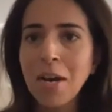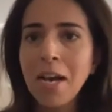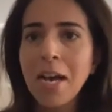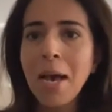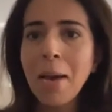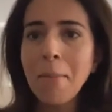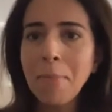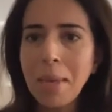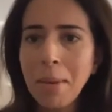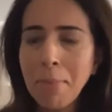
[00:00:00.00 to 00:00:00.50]

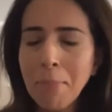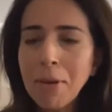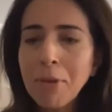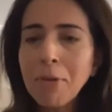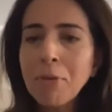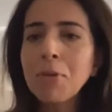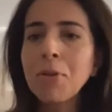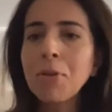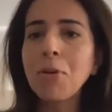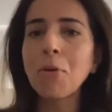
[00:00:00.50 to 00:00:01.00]
people
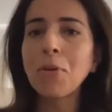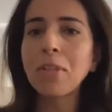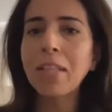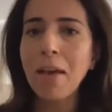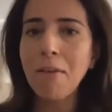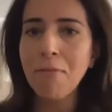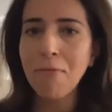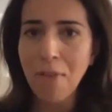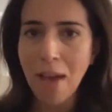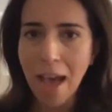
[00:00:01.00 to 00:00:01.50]
who know
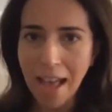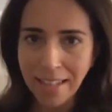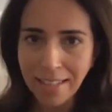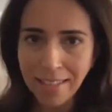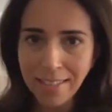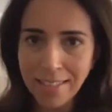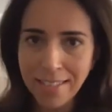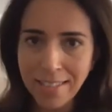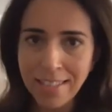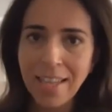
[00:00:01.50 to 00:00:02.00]
their
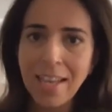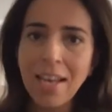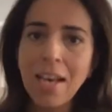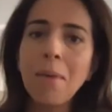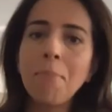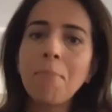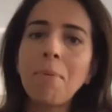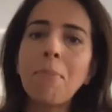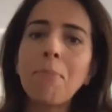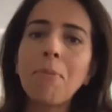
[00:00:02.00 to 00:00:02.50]
fans,
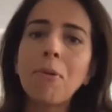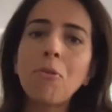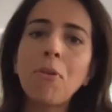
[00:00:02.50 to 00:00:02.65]
people